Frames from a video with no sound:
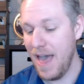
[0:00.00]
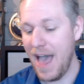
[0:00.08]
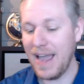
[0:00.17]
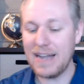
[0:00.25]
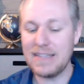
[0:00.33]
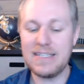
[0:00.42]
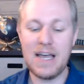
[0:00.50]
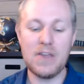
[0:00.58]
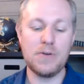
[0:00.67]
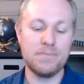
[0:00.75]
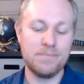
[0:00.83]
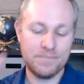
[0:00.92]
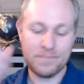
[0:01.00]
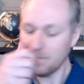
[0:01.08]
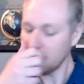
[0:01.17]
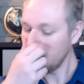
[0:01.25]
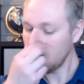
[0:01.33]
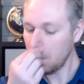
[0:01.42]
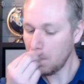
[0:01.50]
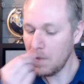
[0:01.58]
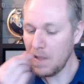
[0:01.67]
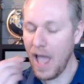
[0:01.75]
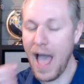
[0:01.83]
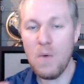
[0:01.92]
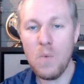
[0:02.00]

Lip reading: I got to tell you, I